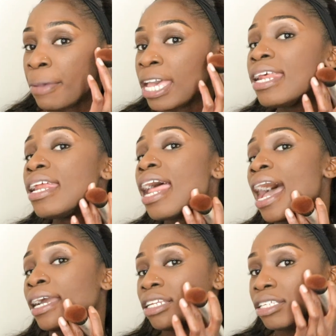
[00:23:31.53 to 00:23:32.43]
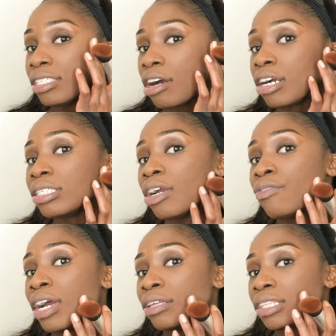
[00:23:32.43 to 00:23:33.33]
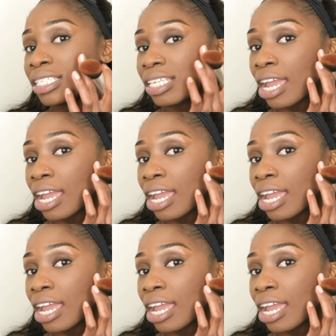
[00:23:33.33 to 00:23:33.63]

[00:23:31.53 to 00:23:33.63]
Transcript: pitted acne scars around this